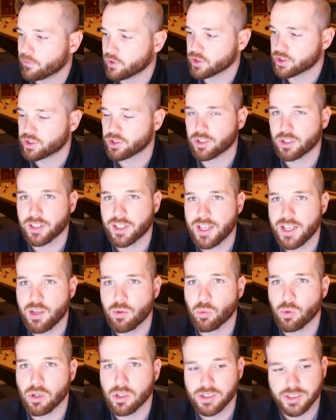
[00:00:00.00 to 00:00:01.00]
for certain
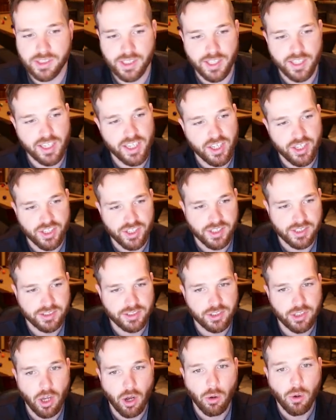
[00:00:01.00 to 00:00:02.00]
keywords and niches.
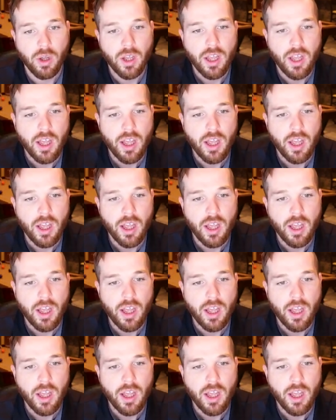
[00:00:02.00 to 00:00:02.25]
So